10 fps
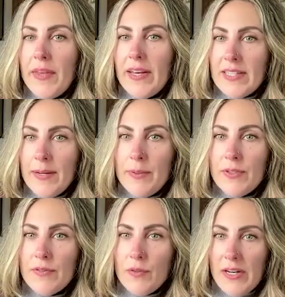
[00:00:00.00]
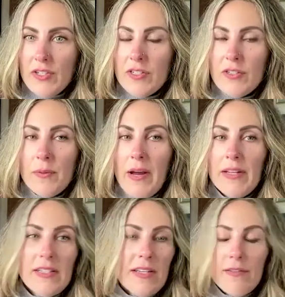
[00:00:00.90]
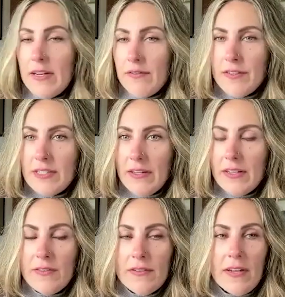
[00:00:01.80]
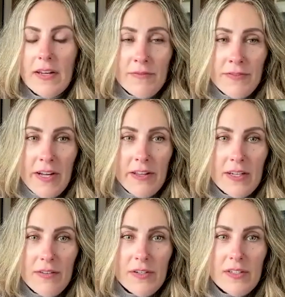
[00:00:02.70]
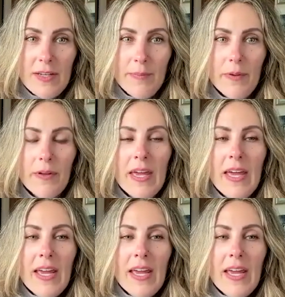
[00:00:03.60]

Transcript: examples of questions around, let's say, infidelity, for example.